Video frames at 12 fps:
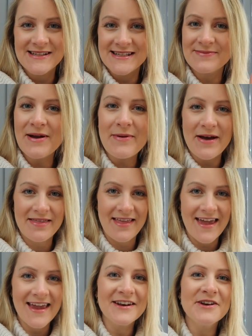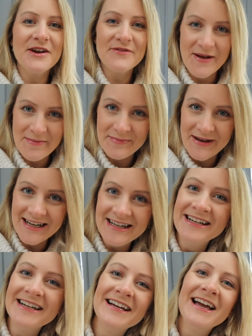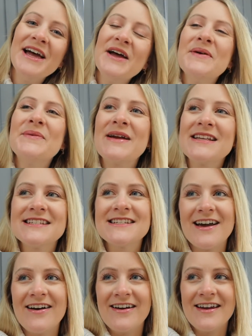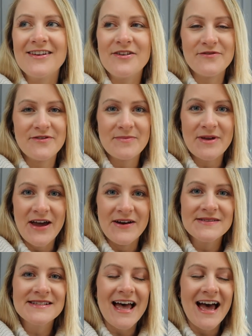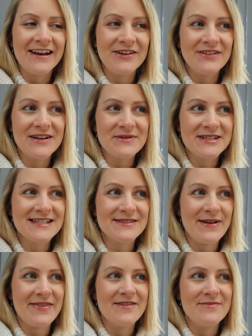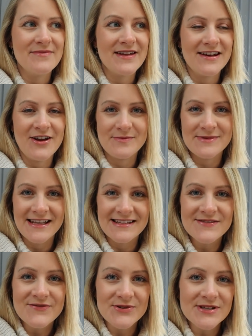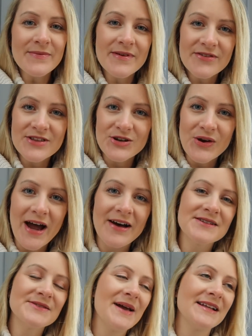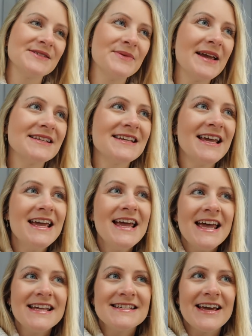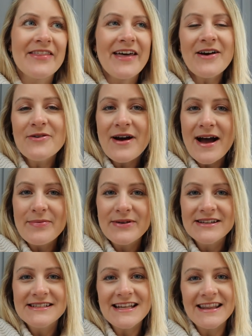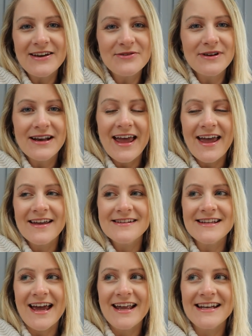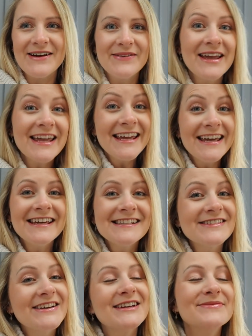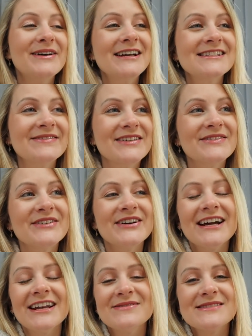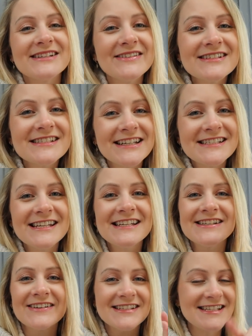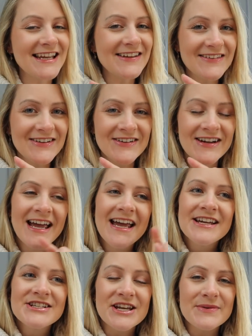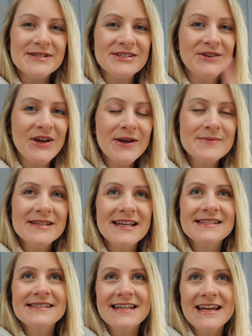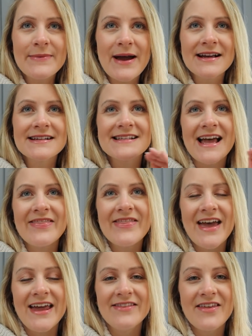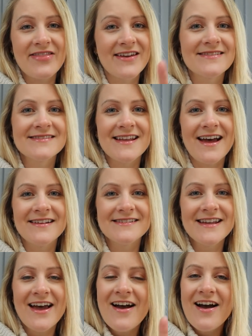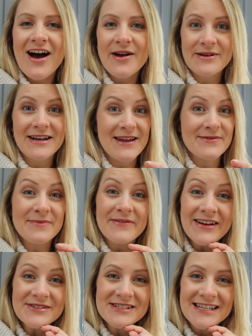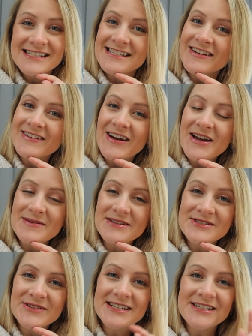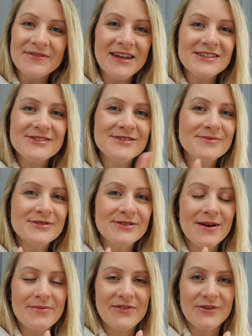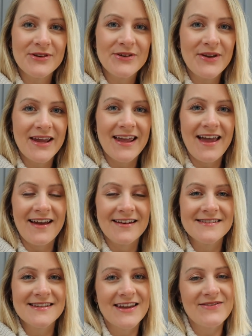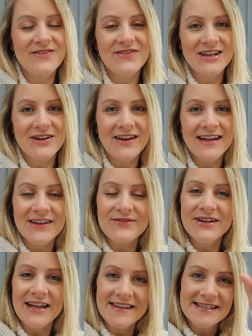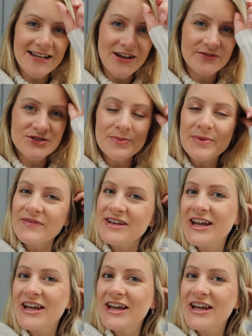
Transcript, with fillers: since my birthday in November, which I got from the girls, and I really wanted to spend them in HomeSense for something for the new house, so we had to wait until that all happened, and that went ahead, and now we're here, so I can buy something for it, and I'm so excited. So I'm going to take you along, show you what's new in HomeSense, TK Maxx, and then the things that I'm going to get with my voucher. So I hope you enjoy it. Don't forget to subscribe if you're new here, and give the video a like if you like this kind of shopping